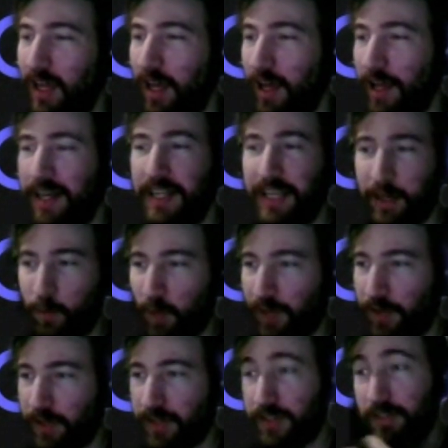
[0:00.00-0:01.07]
And again,
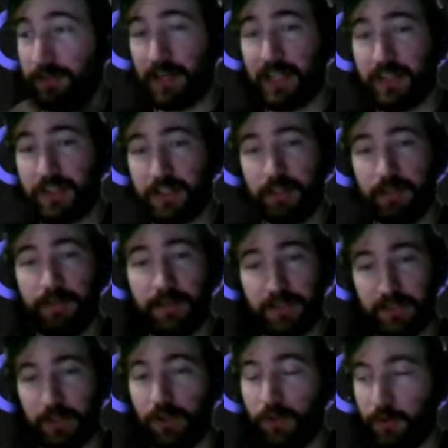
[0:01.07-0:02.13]
whether it's device,
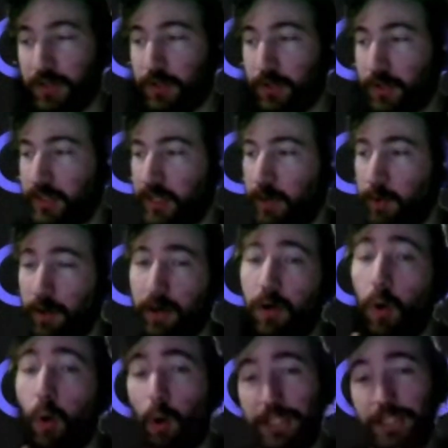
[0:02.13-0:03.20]
physical resource
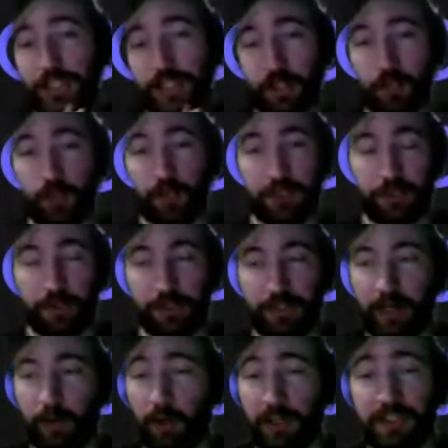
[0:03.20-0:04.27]
network, or digital
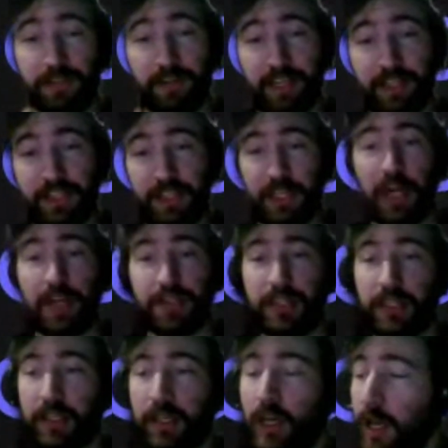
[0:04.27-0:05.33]
resource network, device
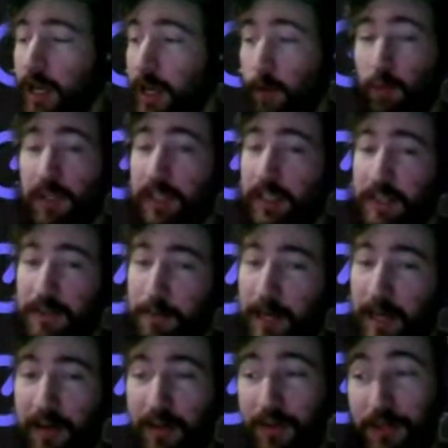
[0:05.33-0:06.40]
agnostic, it really doesn't
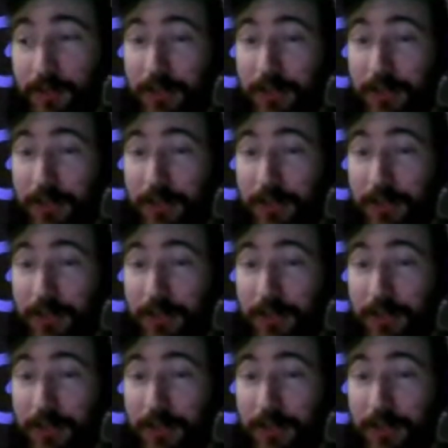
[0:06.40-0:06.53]
matter.